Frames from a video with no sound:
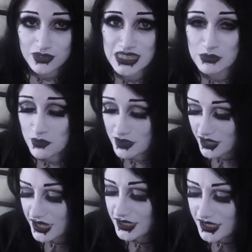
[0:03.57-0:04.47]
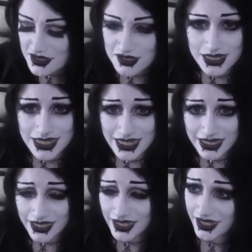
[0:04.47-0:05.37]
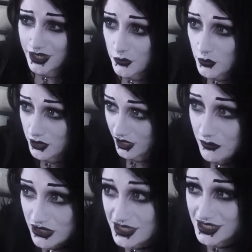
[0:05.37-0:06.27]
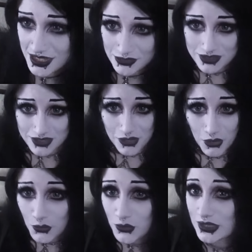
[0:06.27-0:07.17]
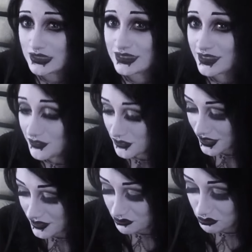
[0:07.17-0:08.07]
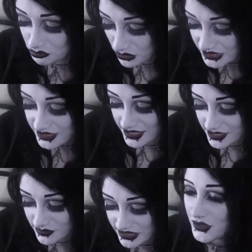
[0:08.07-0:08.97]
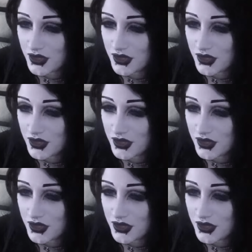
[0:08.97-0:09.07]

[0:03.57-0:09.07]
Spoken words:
I seem a bit lackluster today. I woke up yesterday with a cold and I feel like a bus hit me.